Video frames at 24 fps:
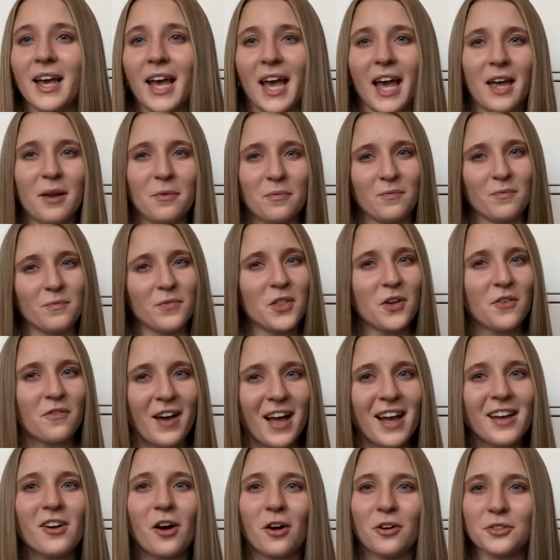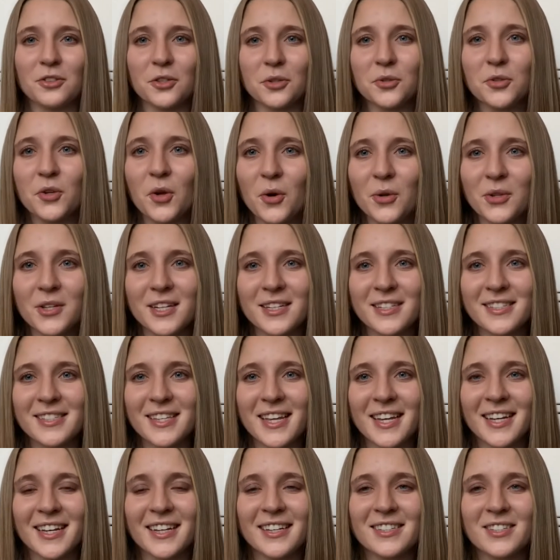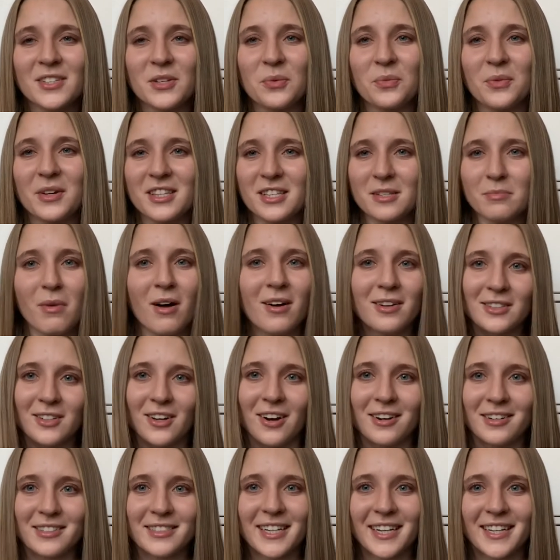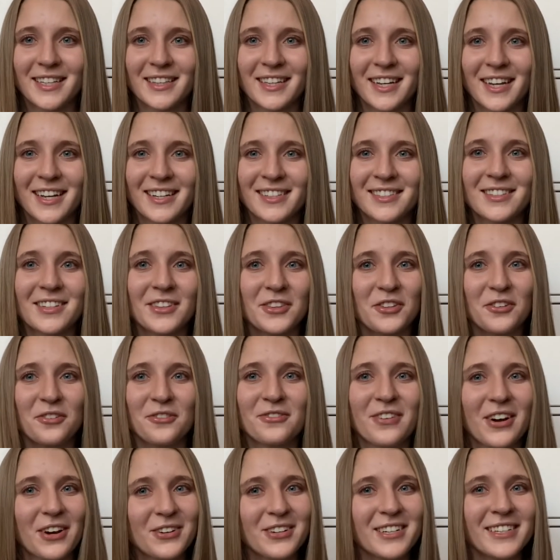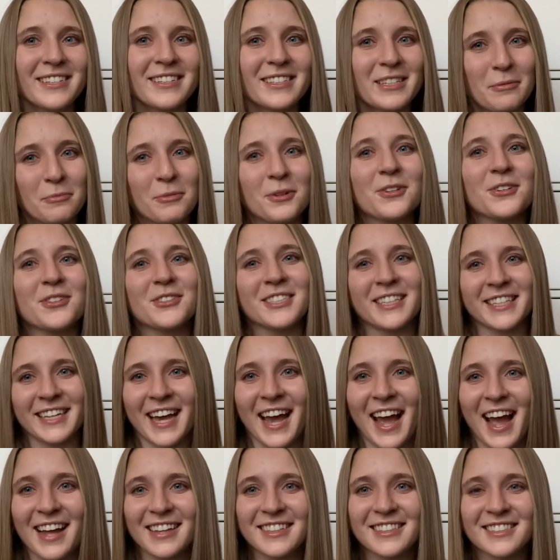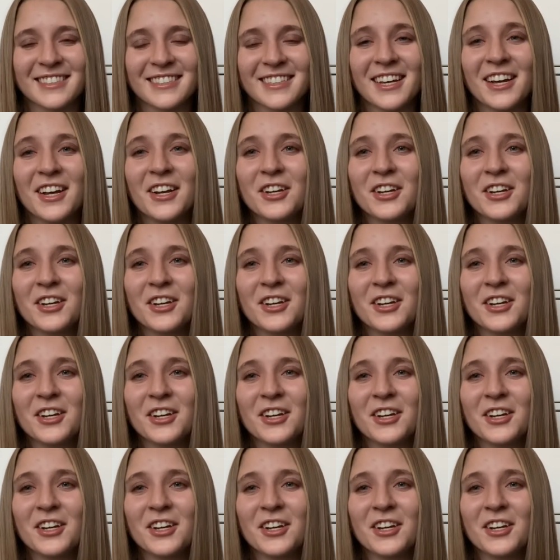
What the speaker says: And the vet also told us this, with small dogs like this, they're very similar to cats.